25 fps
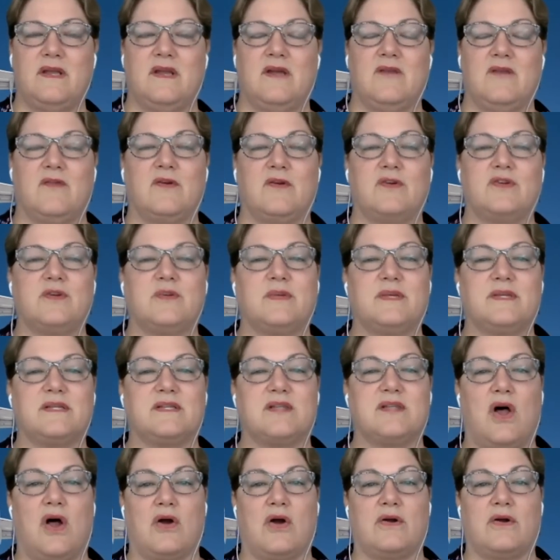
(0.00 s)
for a trip that's
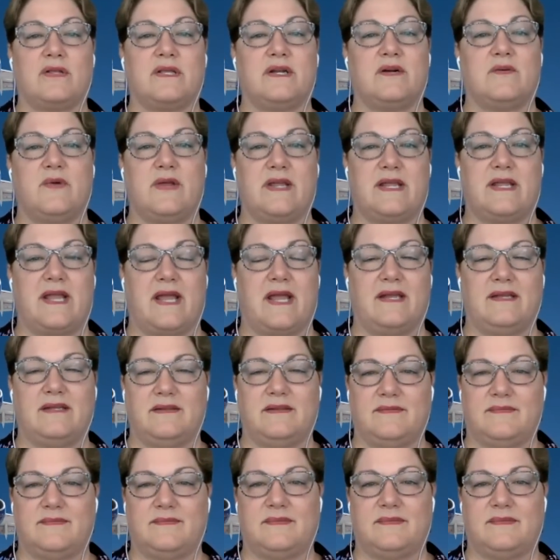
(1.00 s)
longer than a weekend,